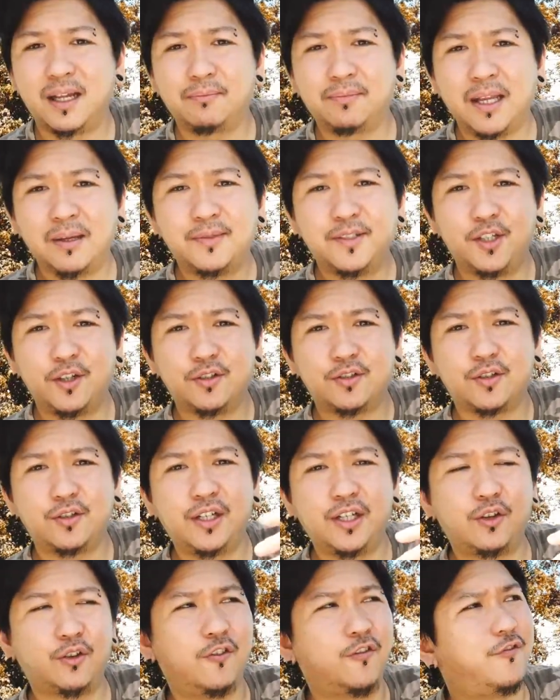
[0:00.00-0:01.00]
sometimes you also
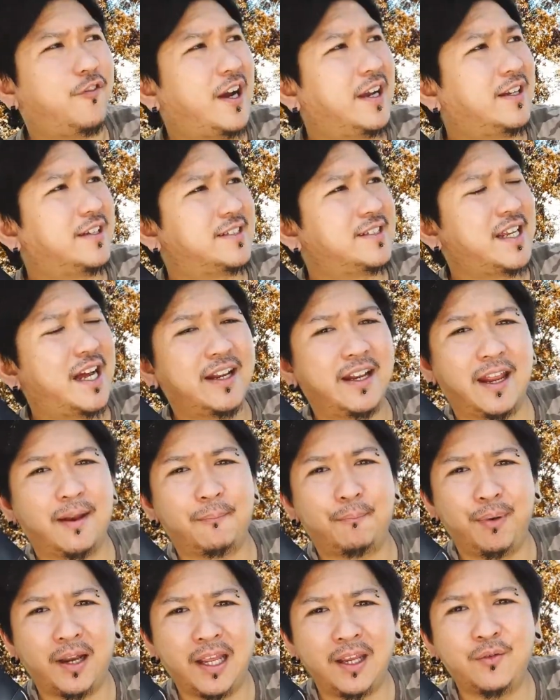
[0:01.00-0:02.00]
need to find the sun and
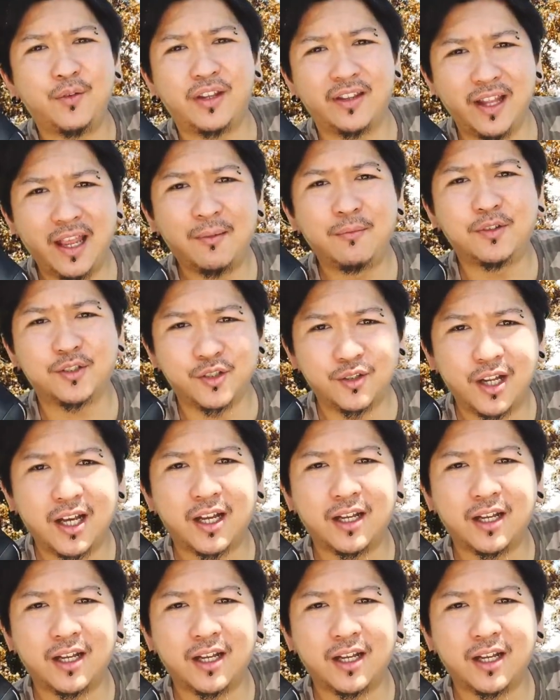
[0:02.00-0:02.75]
playing with them also